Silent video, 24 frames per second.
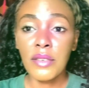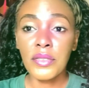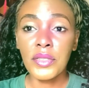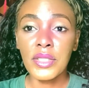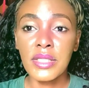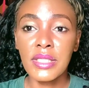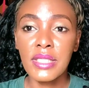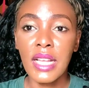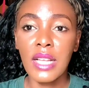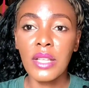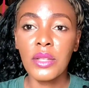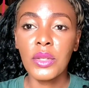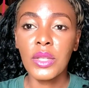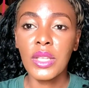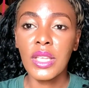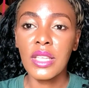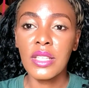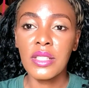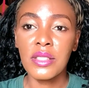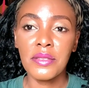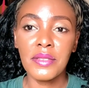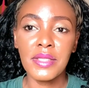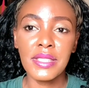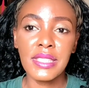obvious that UK
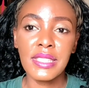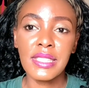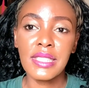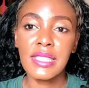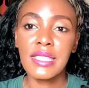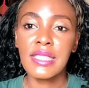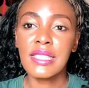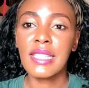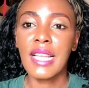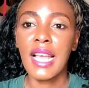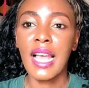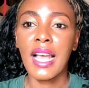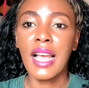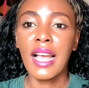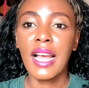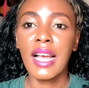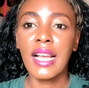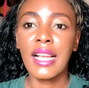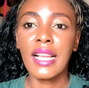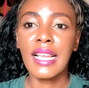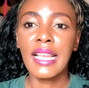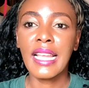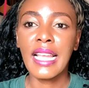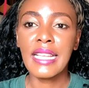universities
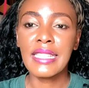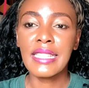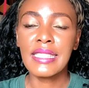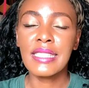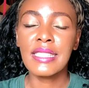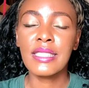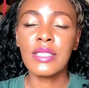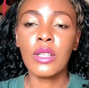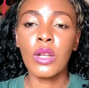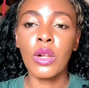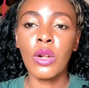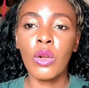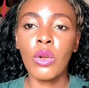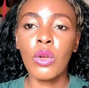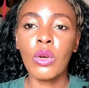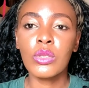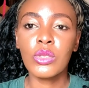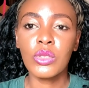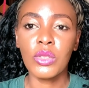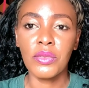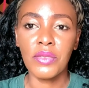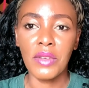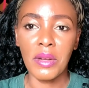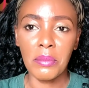are getting a
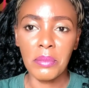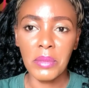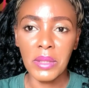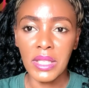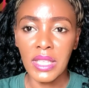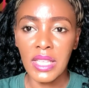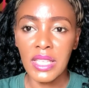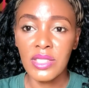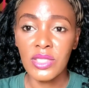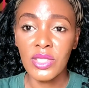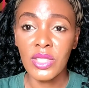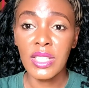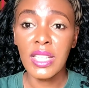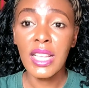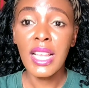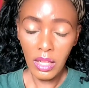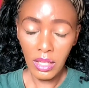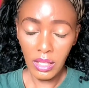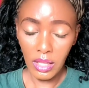lot of application.